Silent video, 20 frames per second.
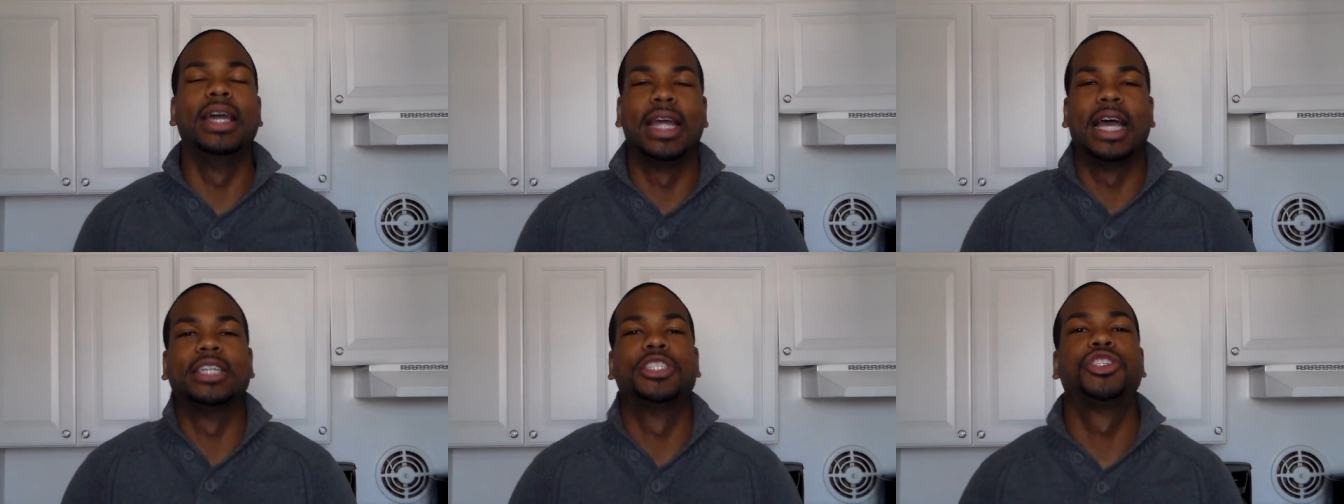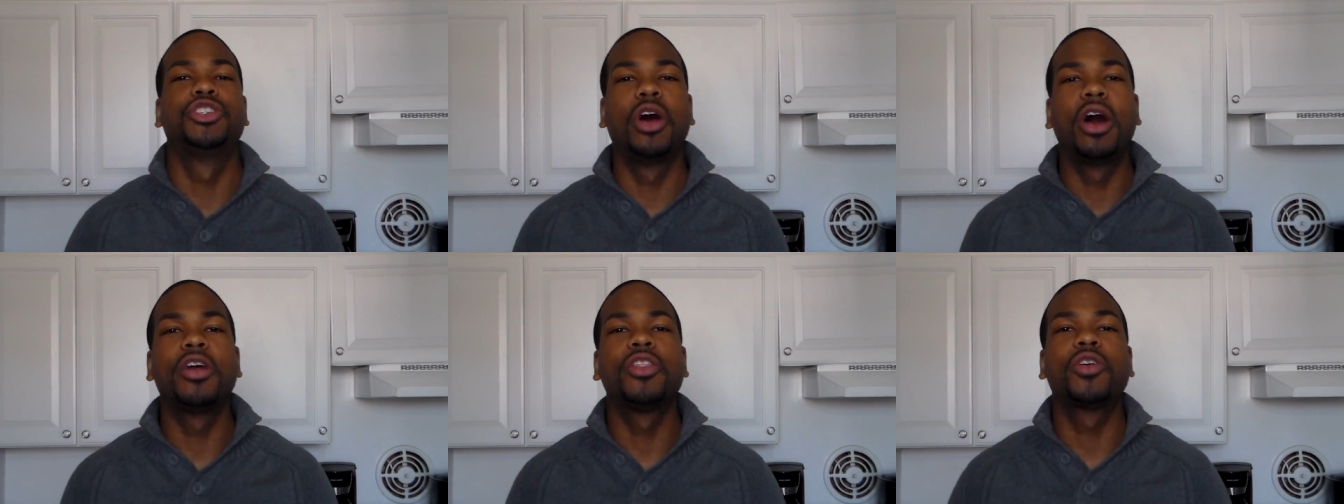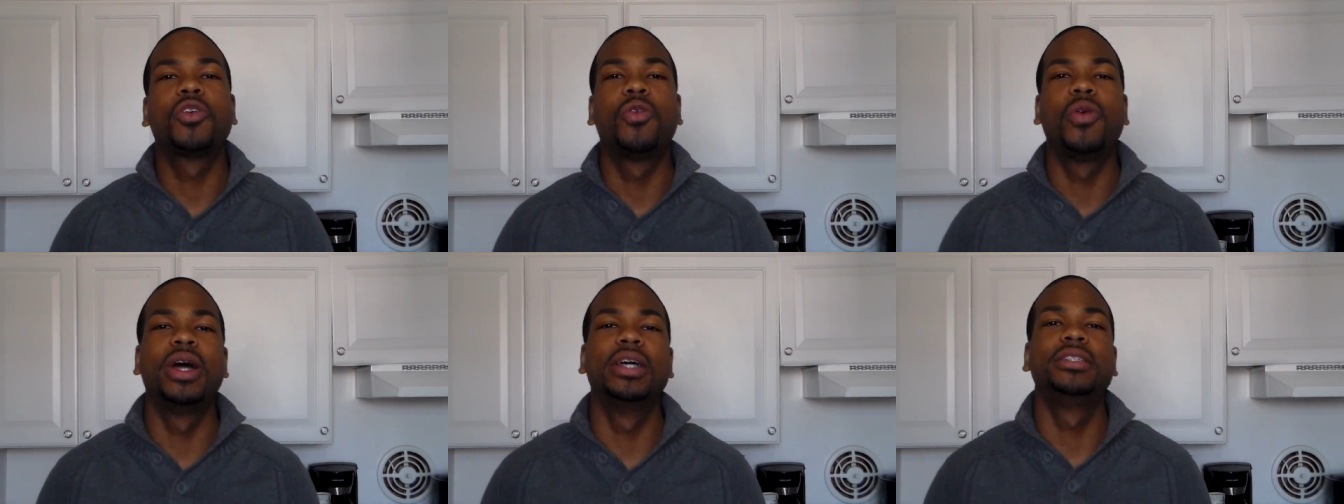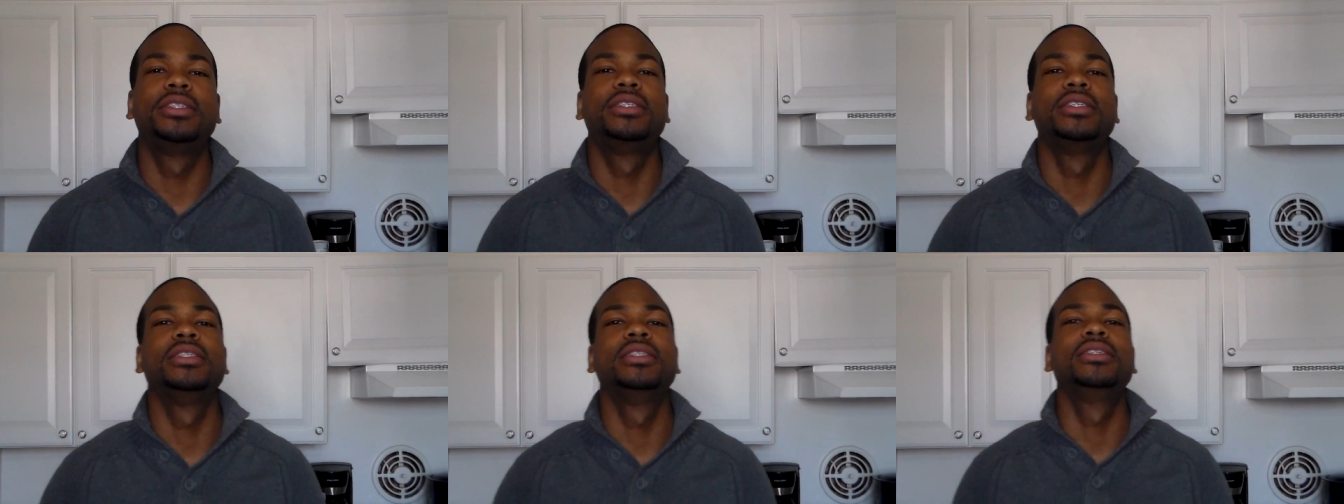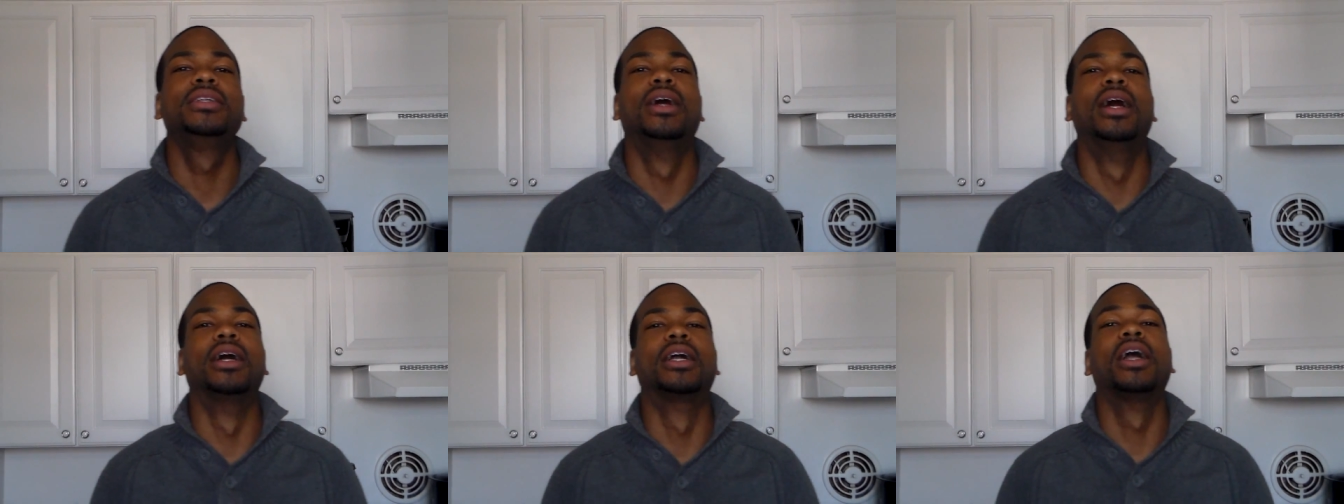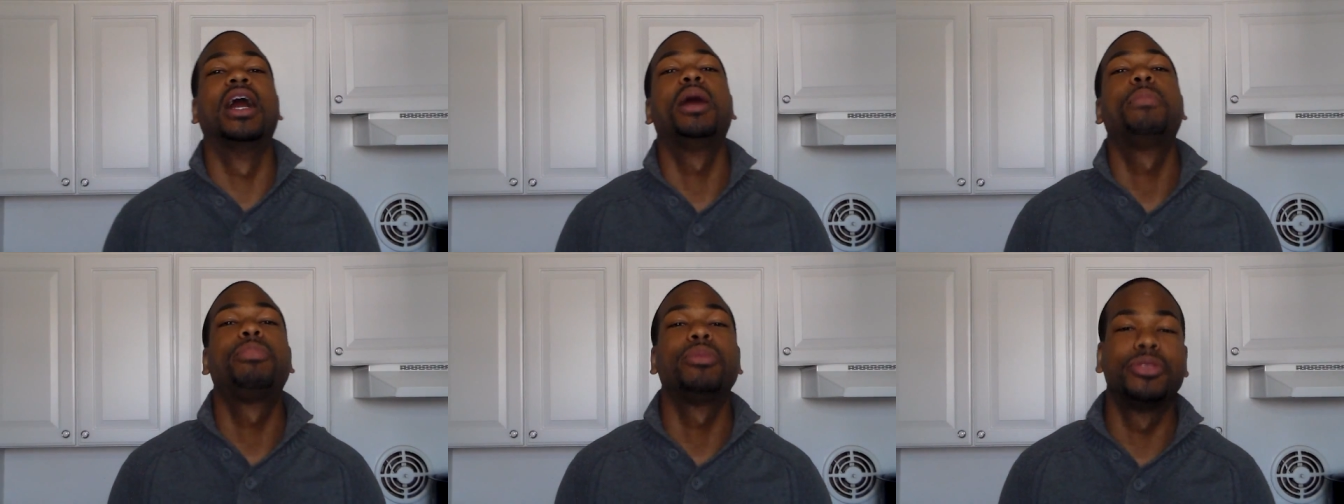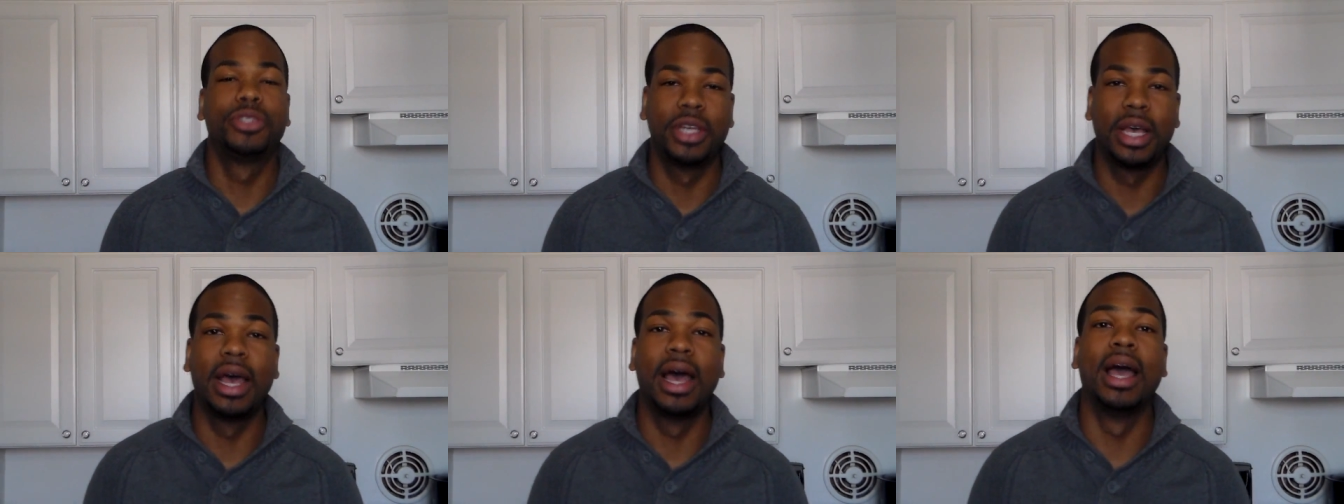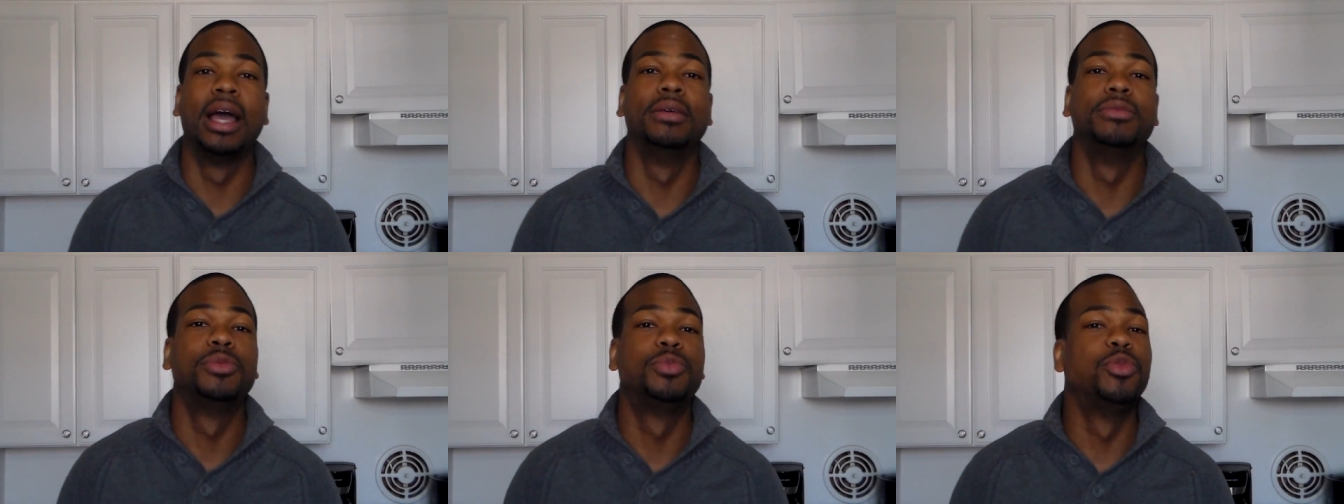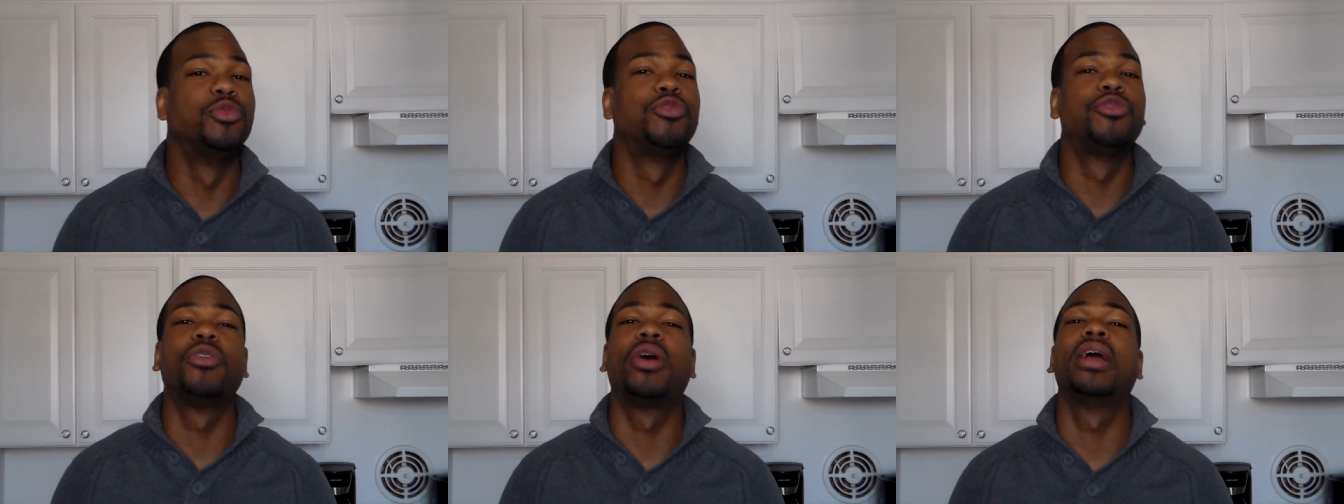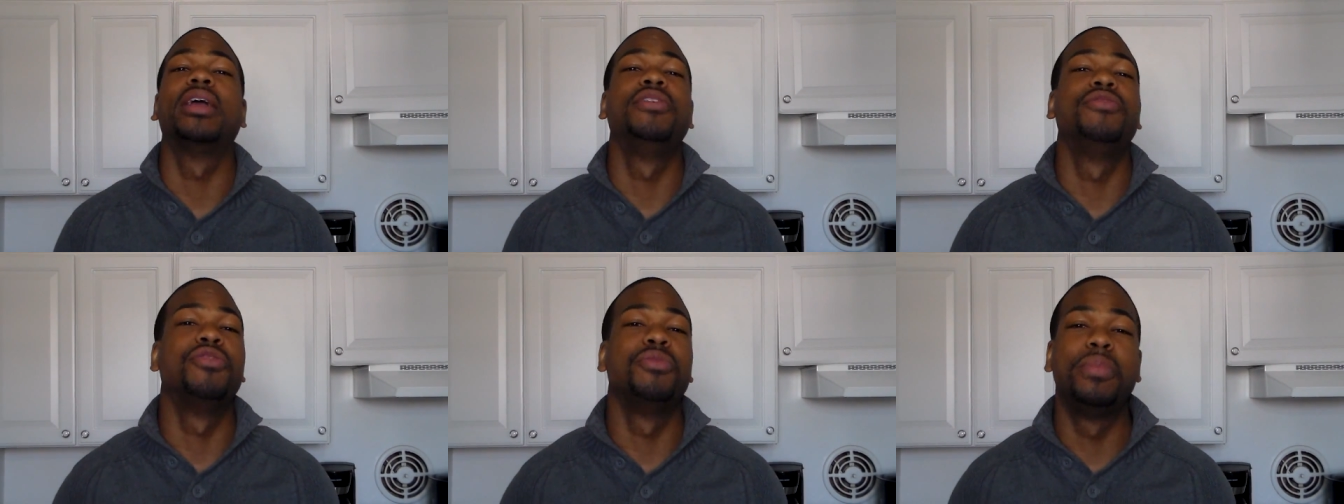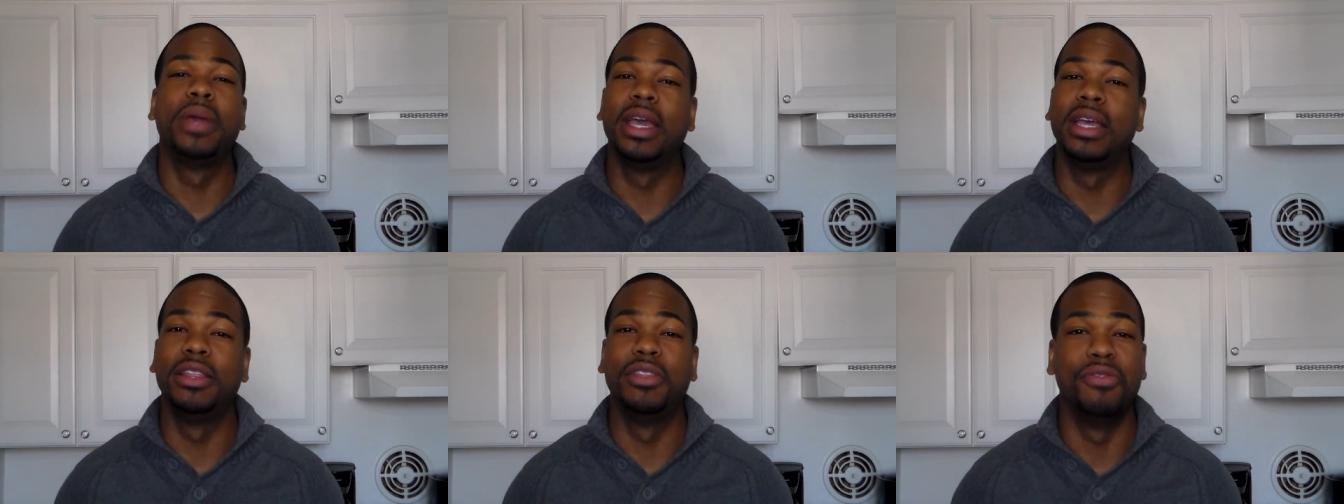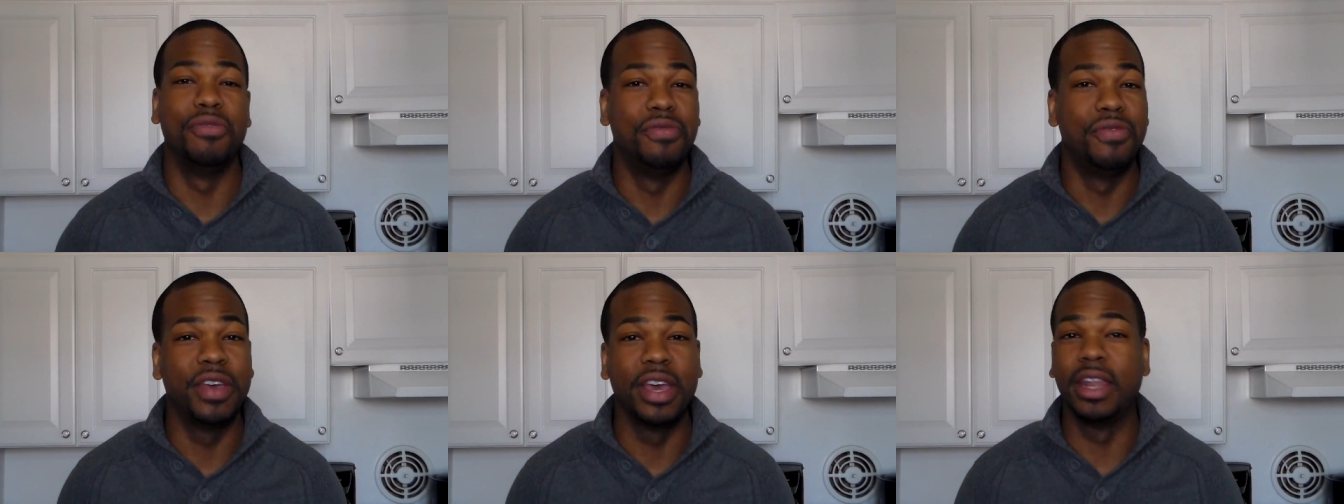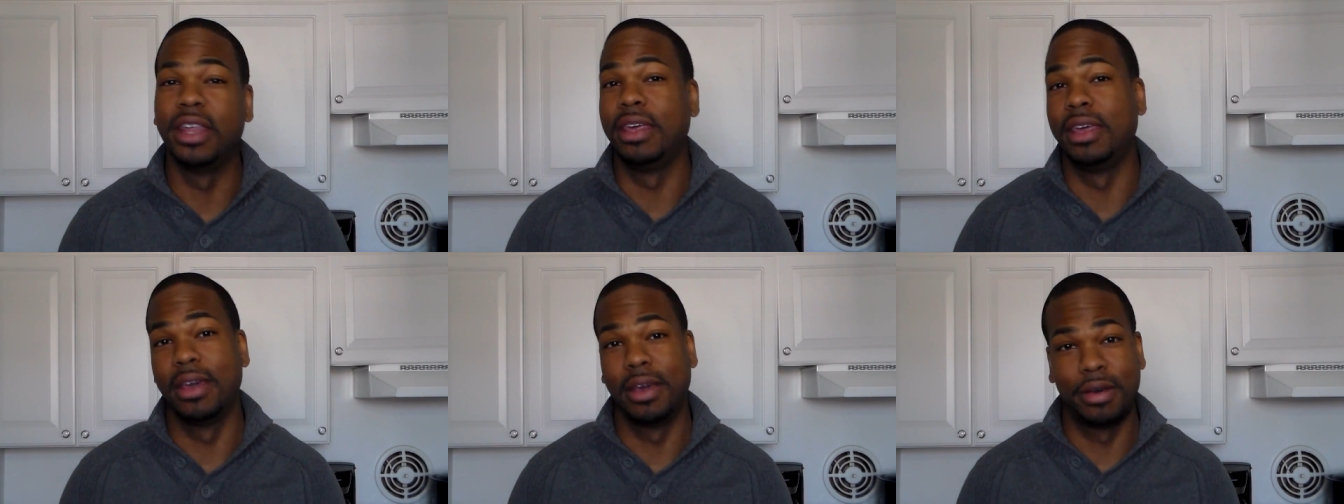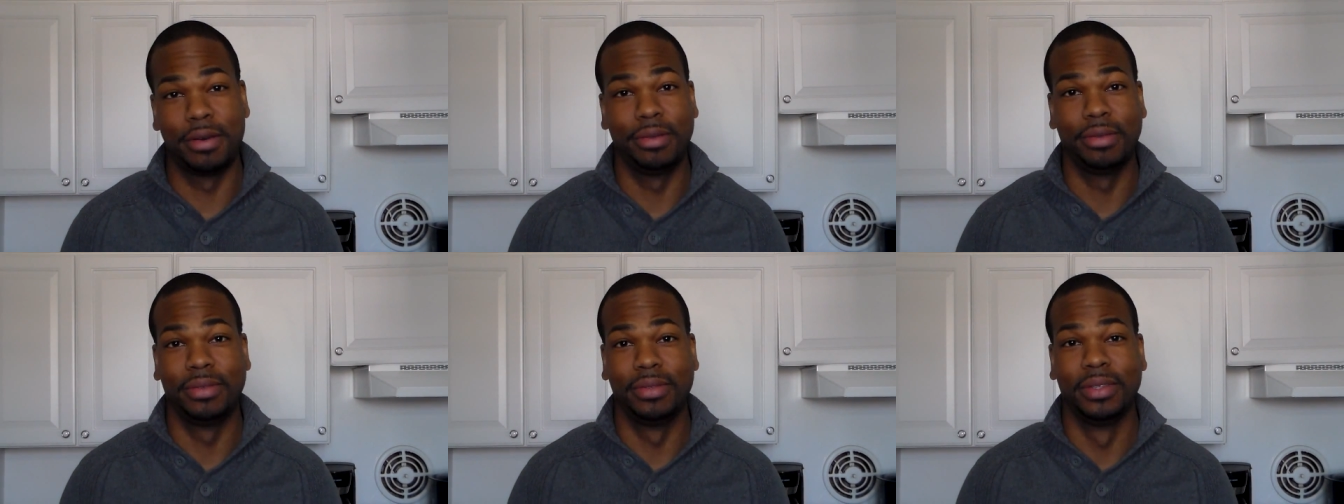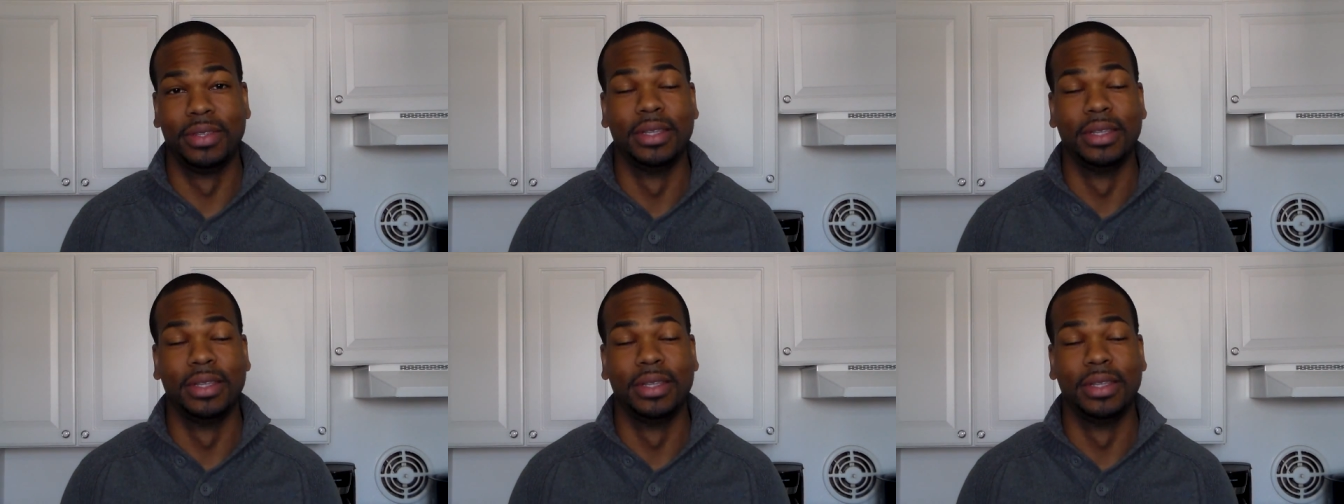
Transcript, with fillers: And I saw the question a couple times before I even made the video.